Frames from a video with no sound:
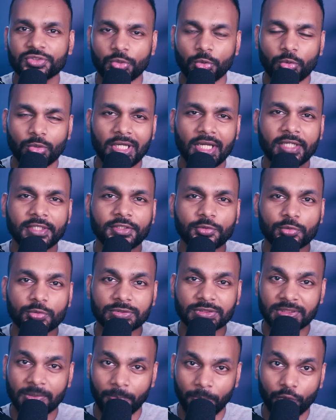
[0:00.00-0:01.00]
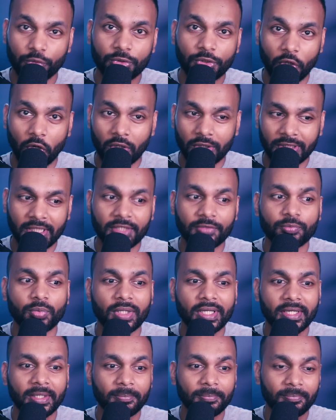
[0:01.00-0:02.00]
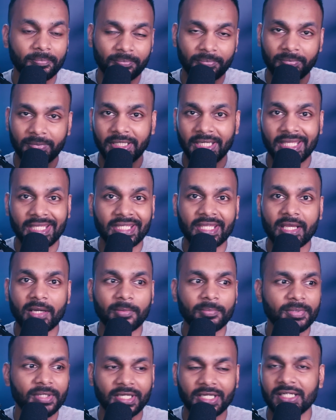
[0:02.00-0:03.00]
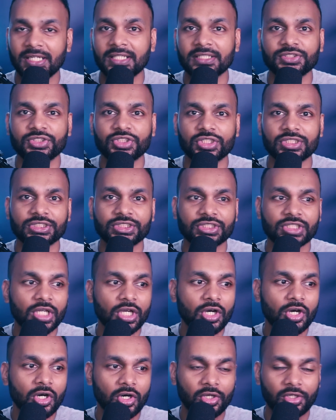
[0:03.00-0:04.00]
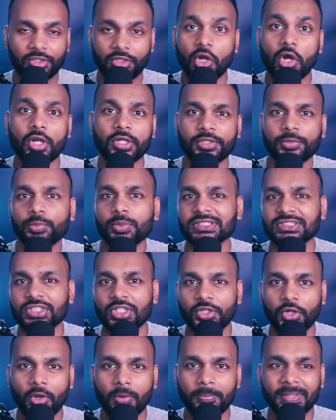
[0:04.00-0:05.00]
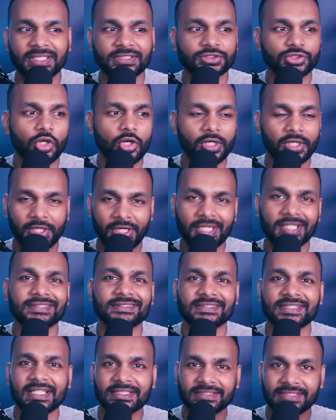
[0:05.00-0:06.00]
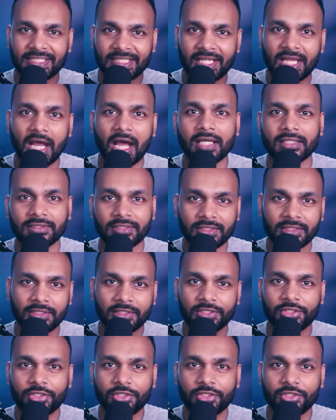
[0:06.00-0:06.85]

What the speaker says: don't like to support content where I'm taking up religious or controversial topics or criticizing other